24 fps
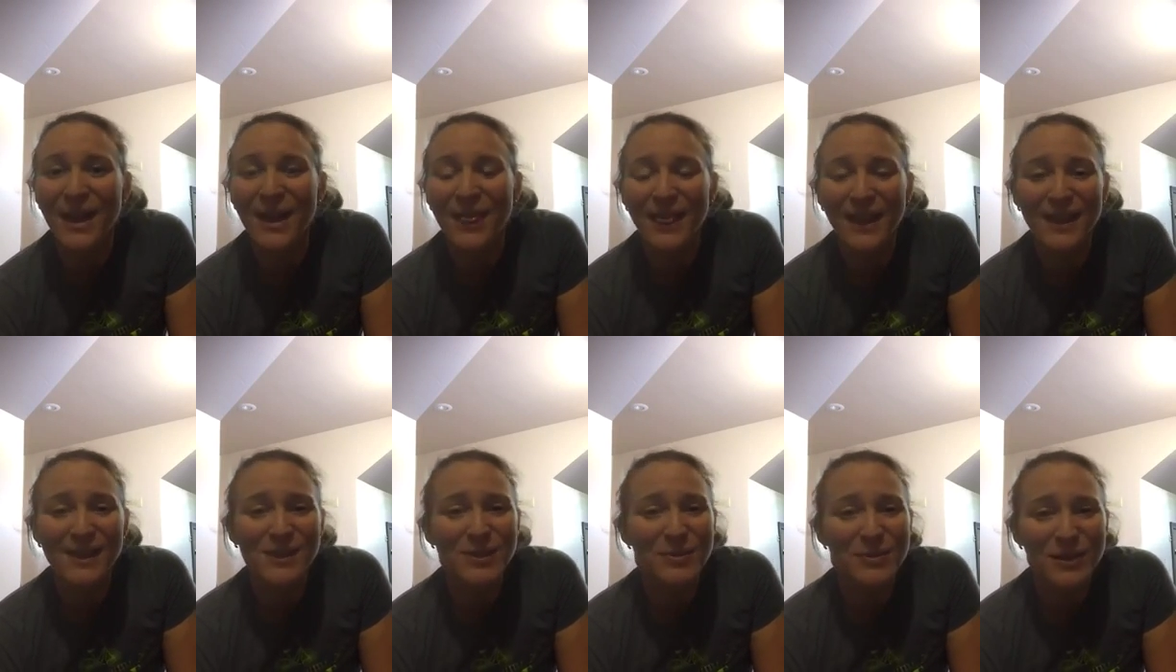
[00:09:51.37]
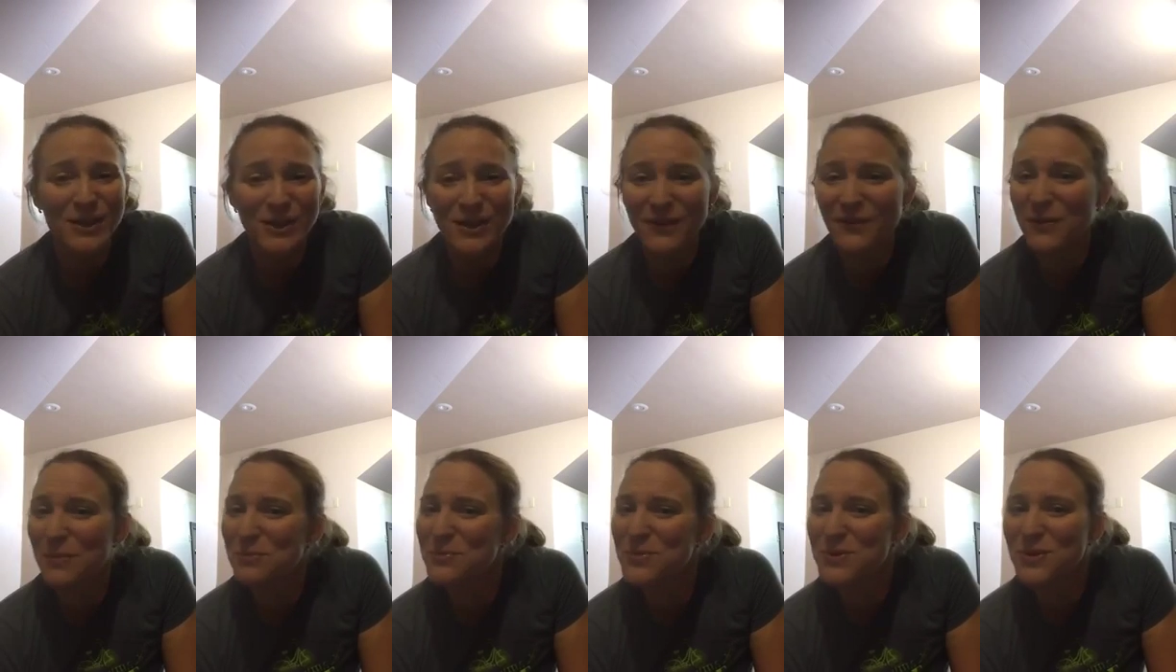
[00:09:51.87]
Thanks so much. Have
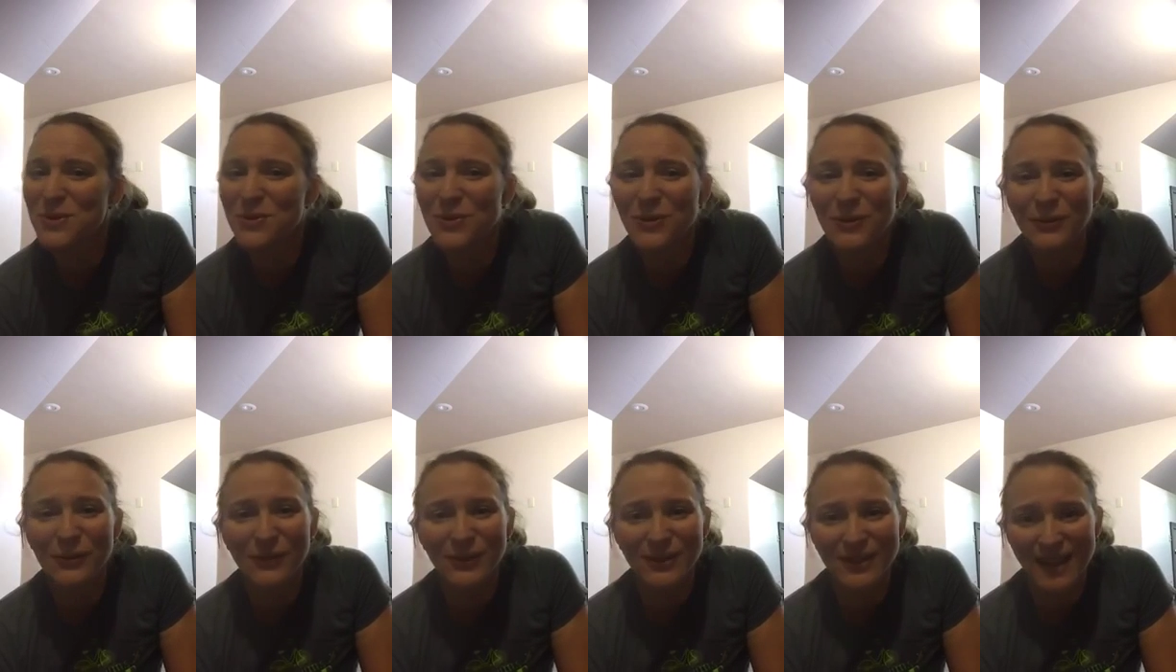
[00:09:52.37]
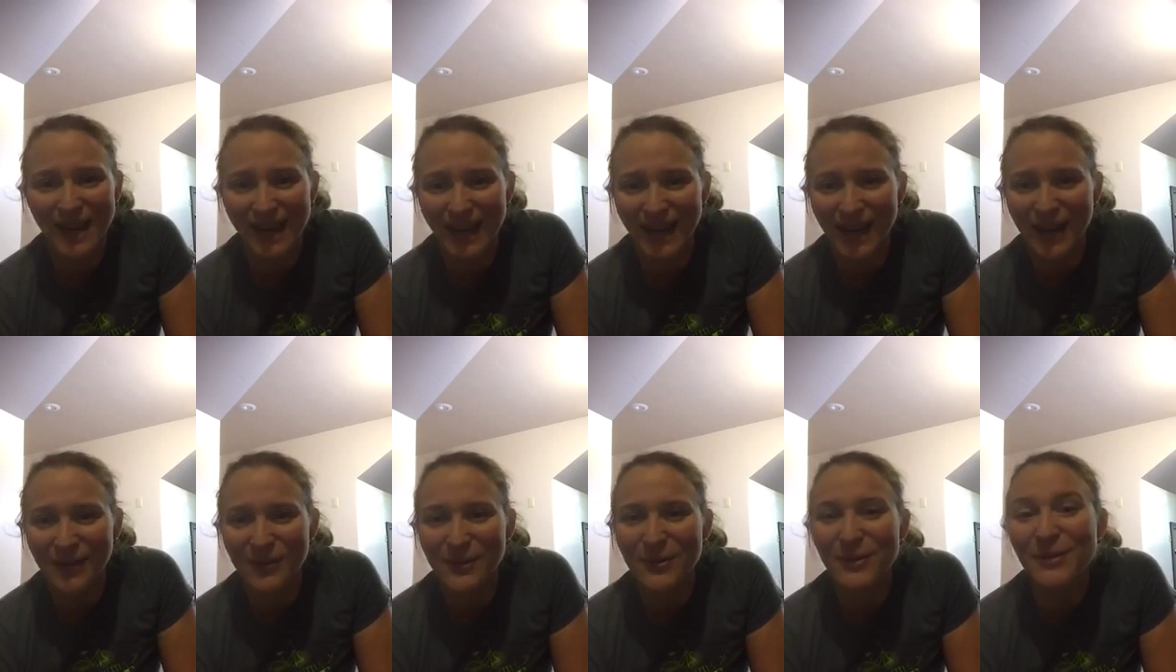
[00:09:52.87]
a beautiful day,
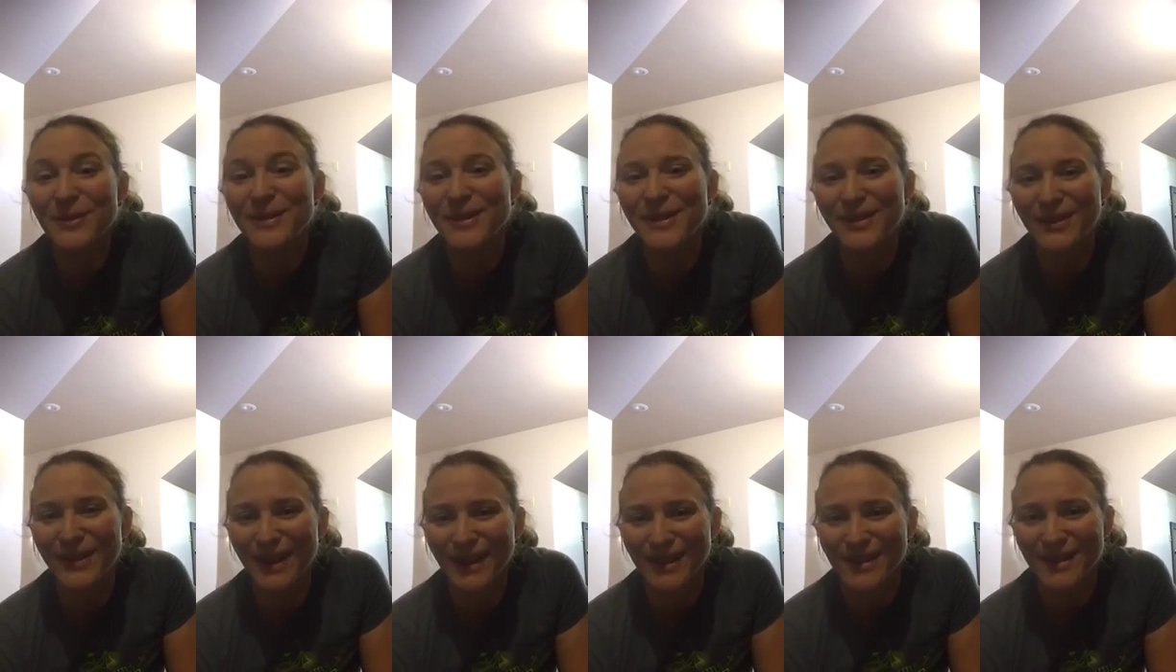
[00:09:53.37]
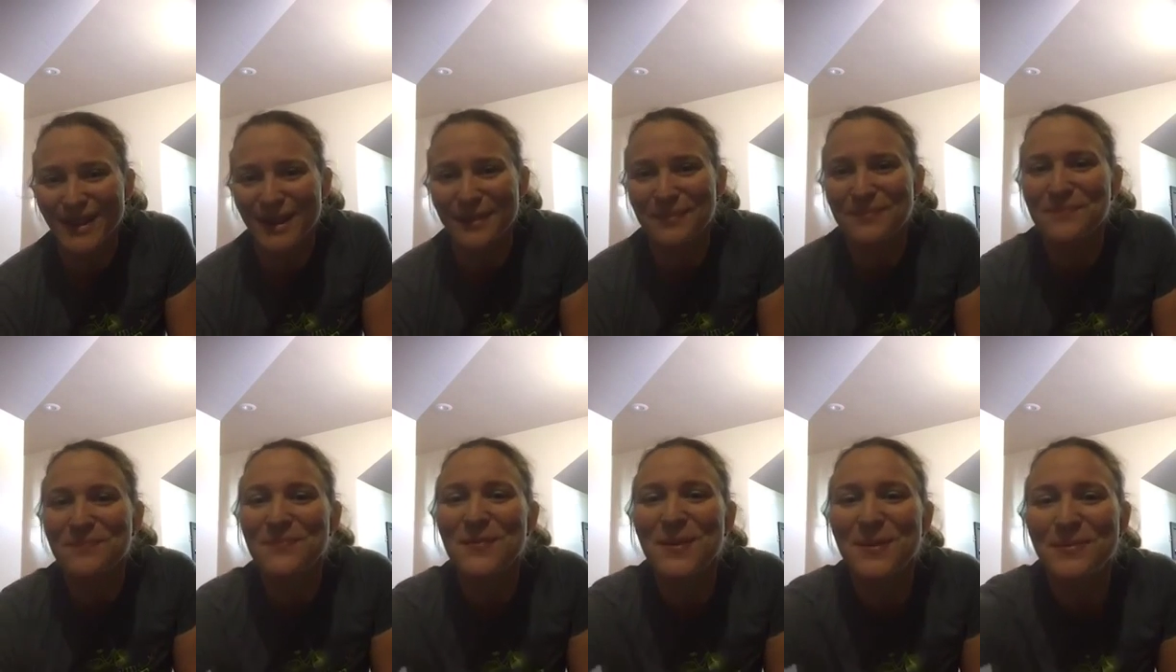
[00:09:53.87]
and we'll see you next time.
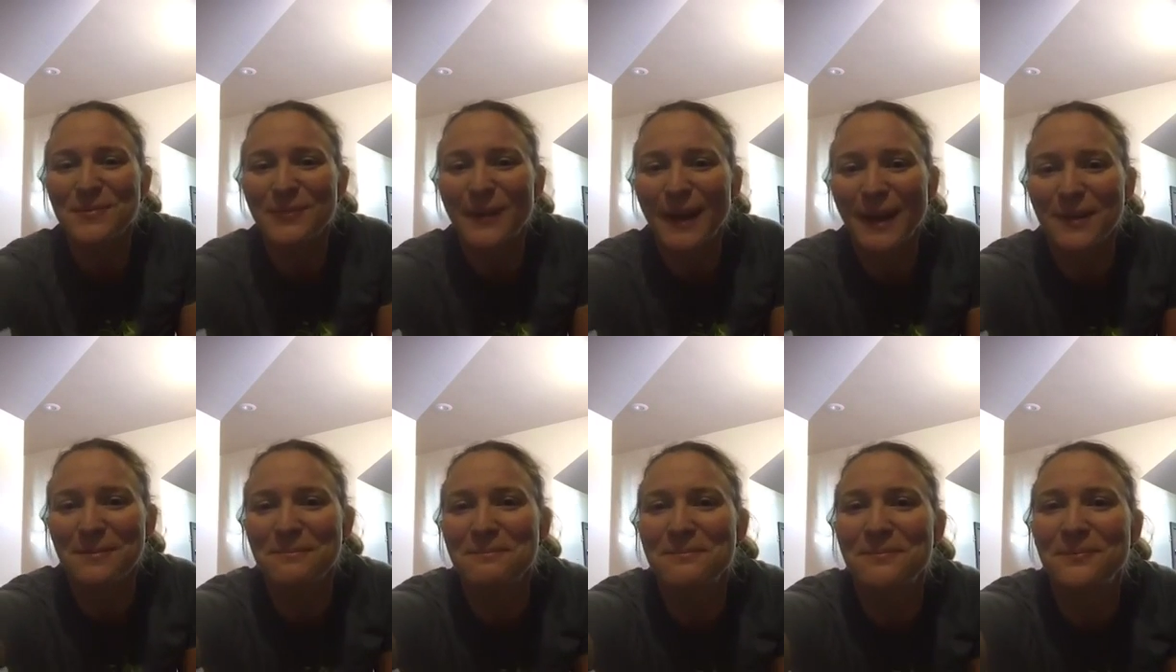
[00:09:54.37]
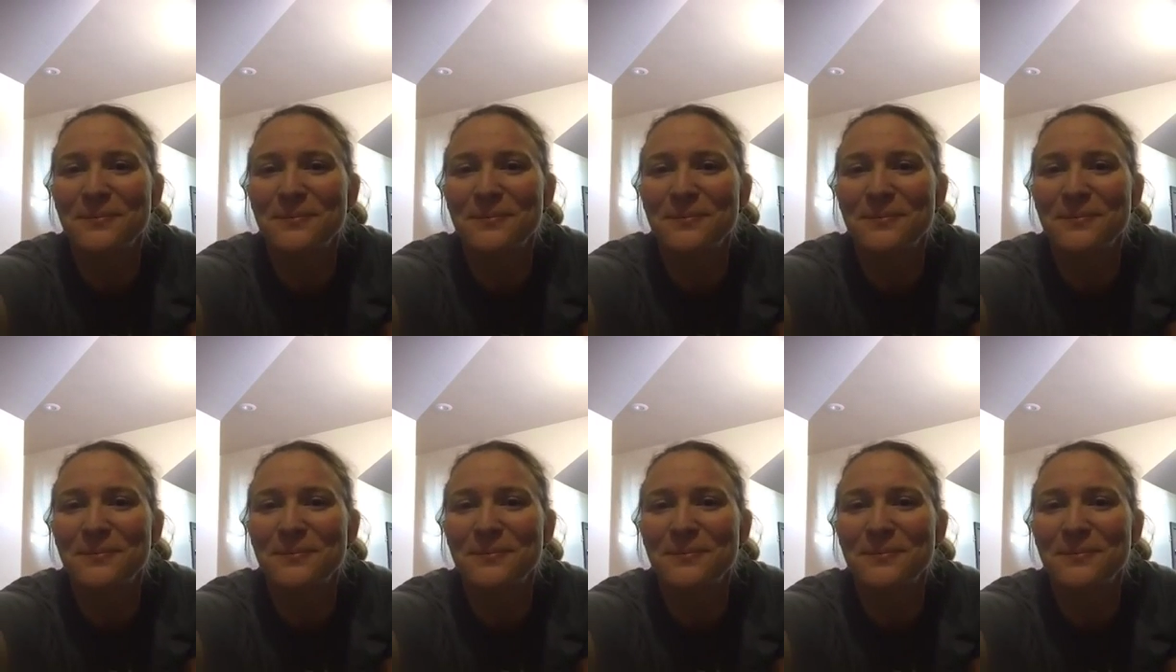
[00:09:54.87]
Bye.